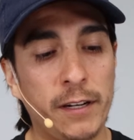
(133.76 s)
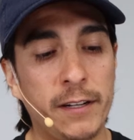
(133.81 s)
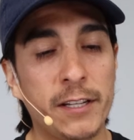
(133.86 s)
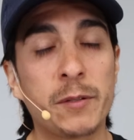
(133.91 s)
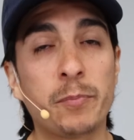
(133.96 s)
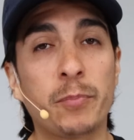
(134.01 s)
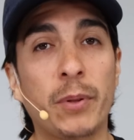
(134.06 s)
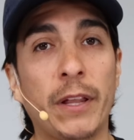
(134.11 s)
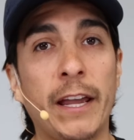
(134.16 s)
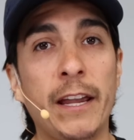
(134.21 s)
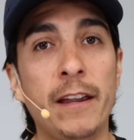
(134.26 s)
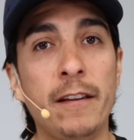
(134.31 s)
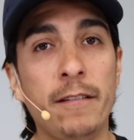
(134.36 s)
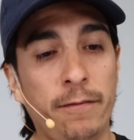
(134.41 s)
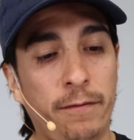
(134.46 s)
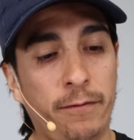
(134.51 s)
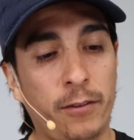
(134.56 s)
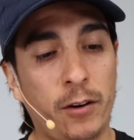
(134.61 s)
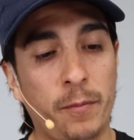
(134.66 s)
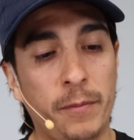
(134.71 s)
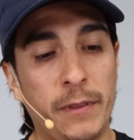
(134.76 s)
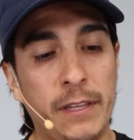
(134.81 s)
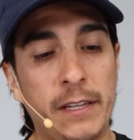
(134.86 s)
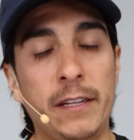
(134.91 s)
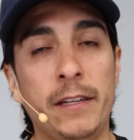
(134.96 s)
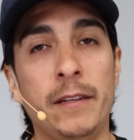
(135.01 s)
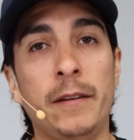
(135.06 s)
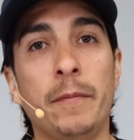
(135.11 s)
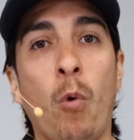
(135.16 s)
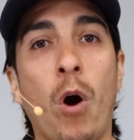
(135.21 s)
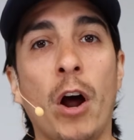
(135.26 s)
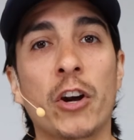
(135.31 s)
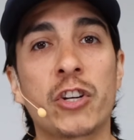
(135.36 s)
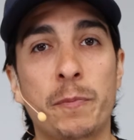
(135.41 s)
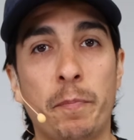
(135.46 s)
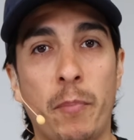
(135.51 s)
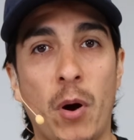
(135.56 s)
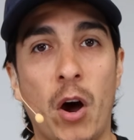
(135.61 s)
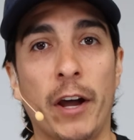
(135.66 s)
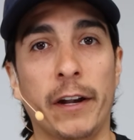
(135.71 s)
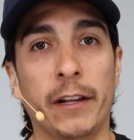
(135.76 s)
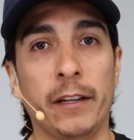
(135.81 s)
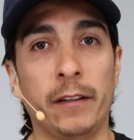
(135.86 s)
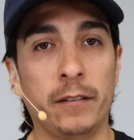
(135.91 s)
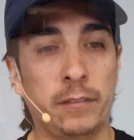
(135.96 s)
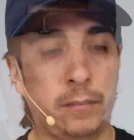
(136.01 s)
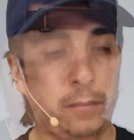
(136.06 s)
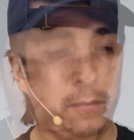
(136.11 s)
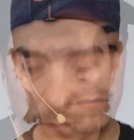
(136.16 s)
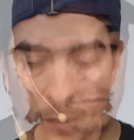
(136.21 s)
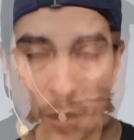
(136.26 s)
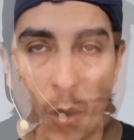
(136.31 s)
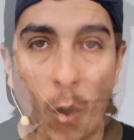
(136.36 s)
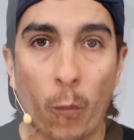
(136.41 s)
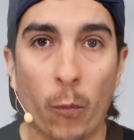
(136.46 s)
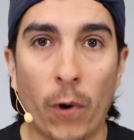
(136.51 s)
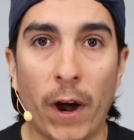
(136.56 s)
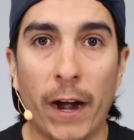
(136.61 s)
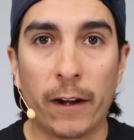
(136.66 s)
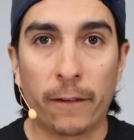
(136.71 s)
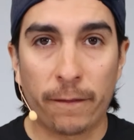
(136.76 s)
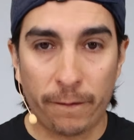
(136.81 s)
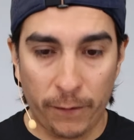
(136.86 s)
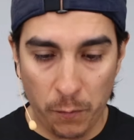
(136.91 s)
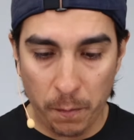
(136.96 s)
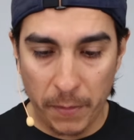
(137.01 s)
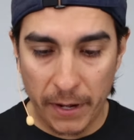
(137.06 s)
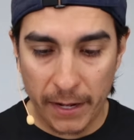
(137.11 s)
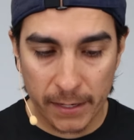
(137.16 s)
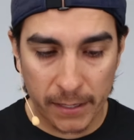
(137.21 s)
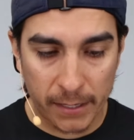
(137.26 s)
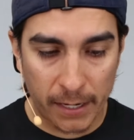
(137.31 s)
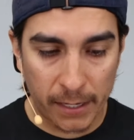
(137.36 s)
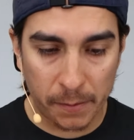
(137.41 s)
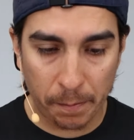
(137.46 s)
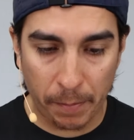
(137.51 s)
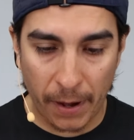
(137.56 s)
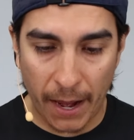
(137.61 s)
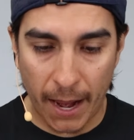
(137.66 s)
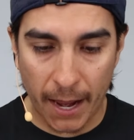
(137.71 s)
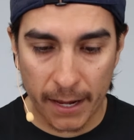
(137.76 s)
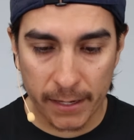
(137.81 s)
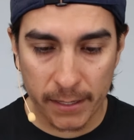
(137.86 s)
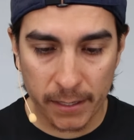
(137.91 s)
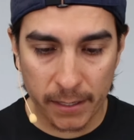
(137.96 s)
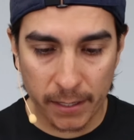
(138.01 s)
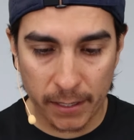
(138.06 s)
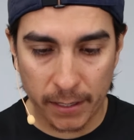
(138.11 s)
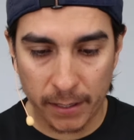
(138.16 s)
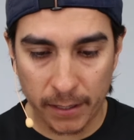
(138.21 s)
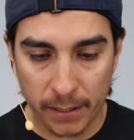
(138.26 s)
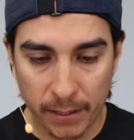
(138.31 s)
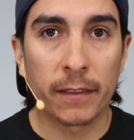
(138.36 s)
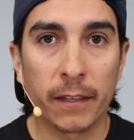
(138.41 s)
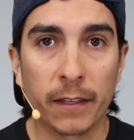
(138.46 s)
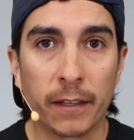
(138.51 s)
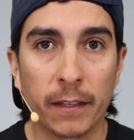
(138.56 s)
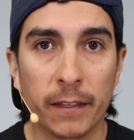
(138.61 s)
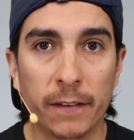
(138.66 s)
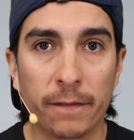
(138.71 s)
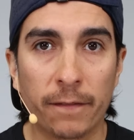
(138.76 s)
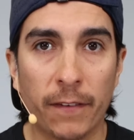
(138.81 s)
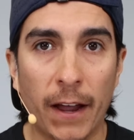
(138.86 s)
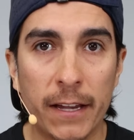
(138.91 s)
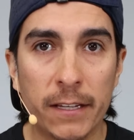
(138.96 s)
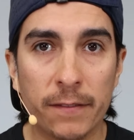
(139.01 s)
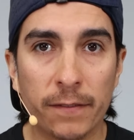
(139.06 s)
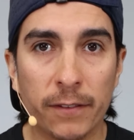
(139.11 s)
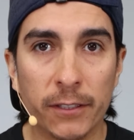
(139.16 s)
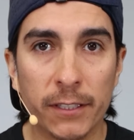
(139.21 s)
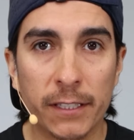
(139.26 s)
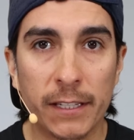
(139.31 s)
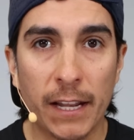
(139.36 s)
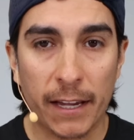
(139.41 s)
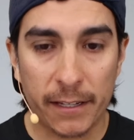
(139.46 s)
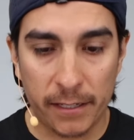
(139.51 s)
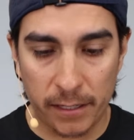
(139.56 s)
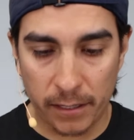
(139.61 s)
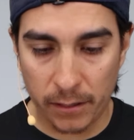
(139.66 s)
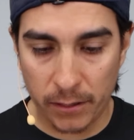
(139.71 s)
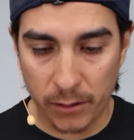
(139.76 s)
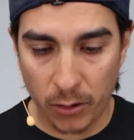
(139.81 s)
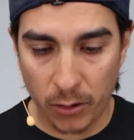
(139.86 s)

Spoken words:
the display from the watch body. Alright, a few minutes has passed. The device feels nice and